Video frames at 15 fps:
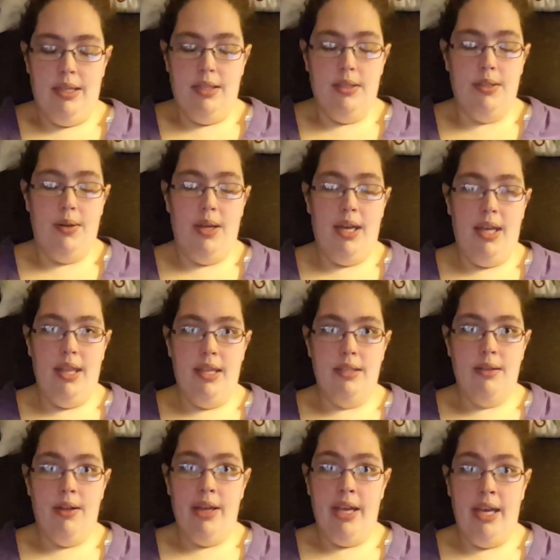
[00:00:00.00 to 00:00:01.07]
So yeah, that's
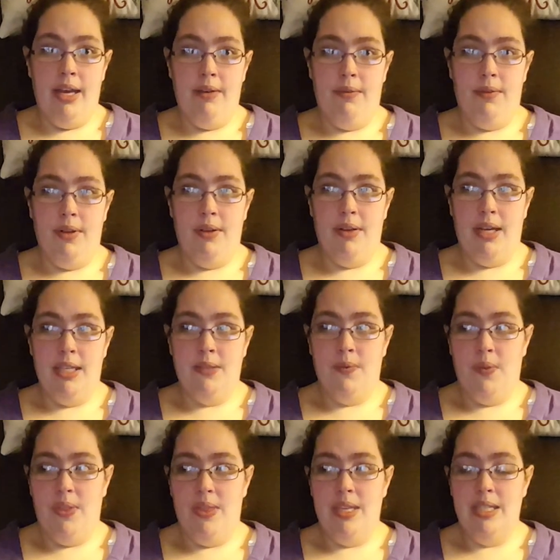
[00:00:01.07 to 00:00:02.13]
all I have for you guys
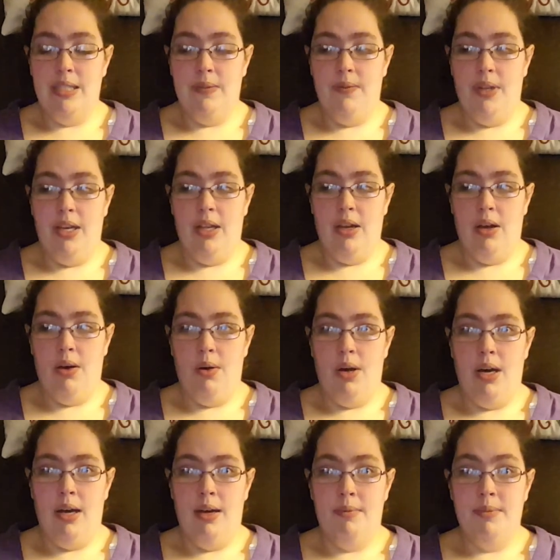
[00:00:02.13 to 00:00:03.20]
for this
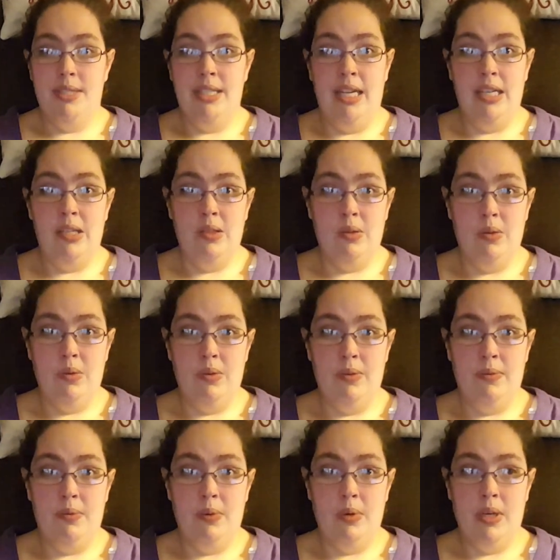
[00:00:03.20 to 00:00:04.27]
video. Stay tuned
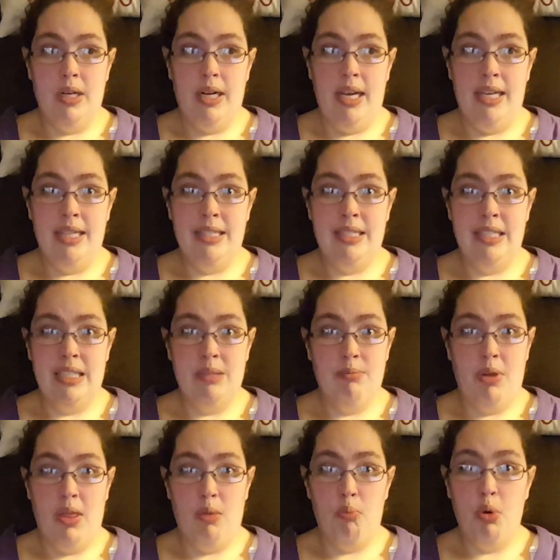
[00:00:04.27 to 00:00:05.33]
for a
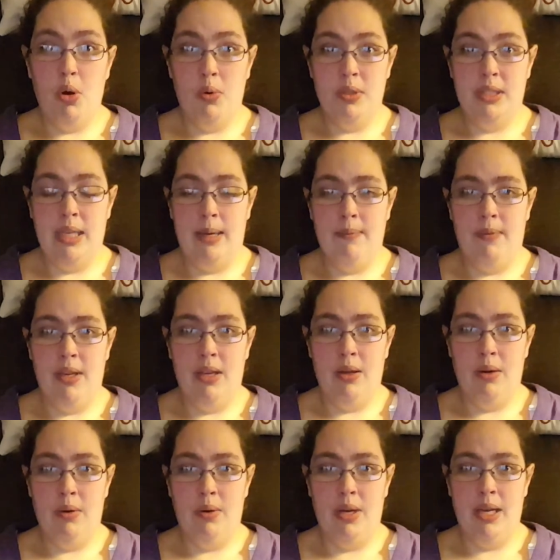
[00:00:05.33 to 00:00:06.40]
6-month post-op
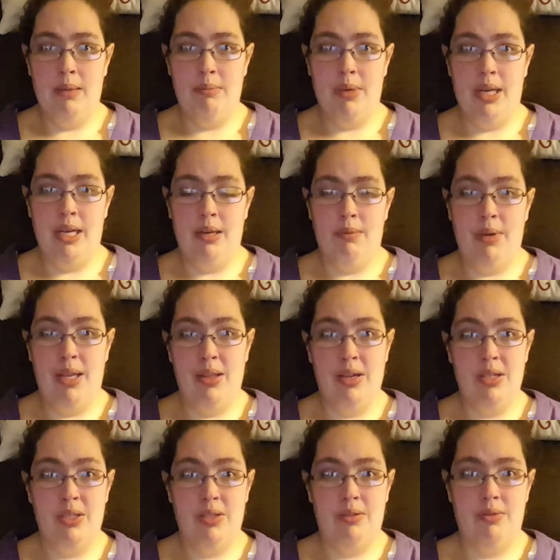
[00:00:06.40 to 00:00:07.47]
video on my weight
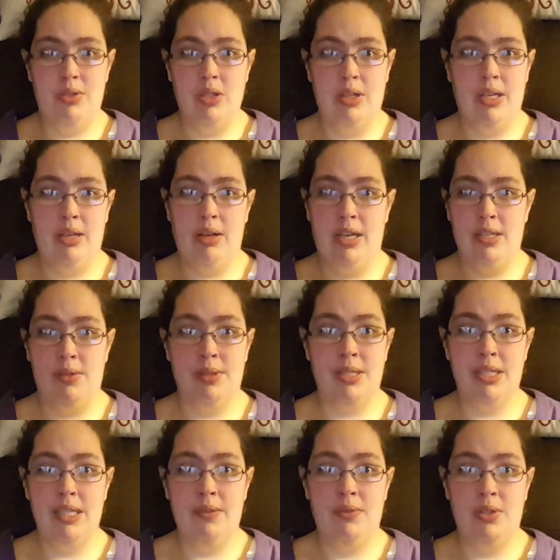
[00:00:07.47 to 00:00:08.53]
loss journey, gastric
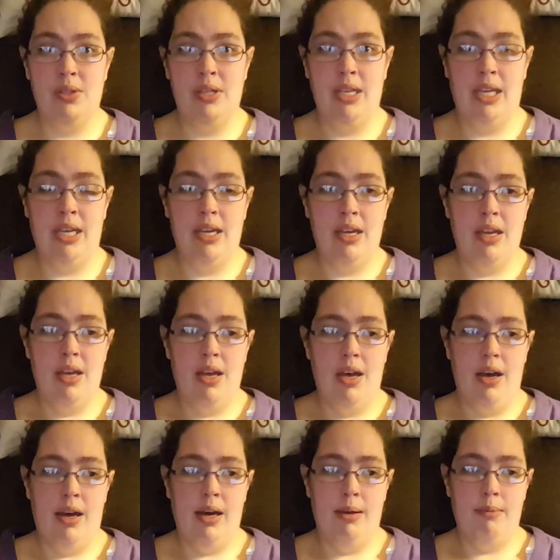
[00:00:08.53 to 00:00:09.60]
sleeve journey.
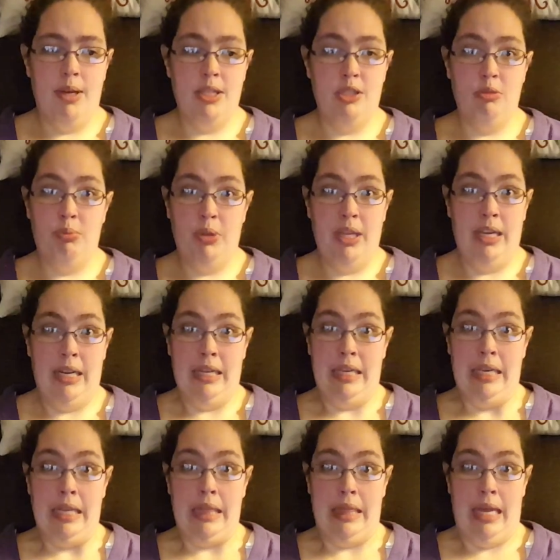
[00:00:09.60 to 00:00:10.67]
I do plan on
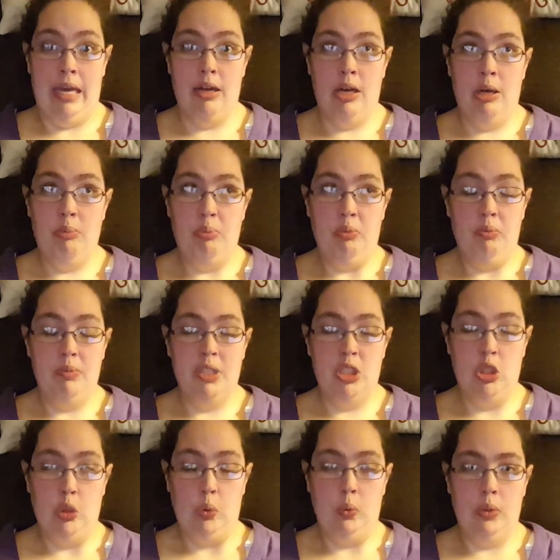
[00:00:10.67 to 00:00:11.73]
getting that up
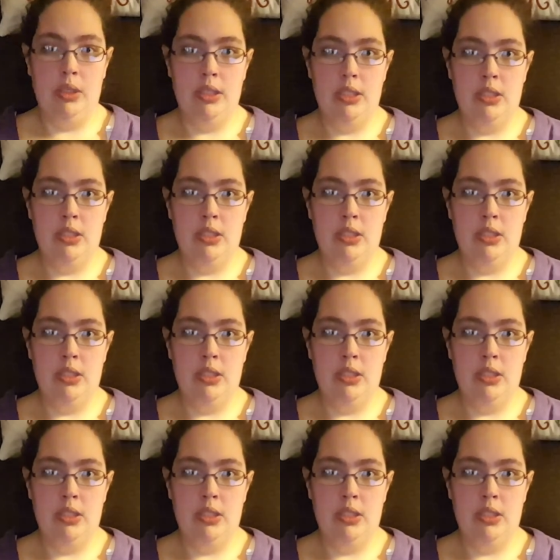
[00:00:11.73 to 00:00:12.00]
soon.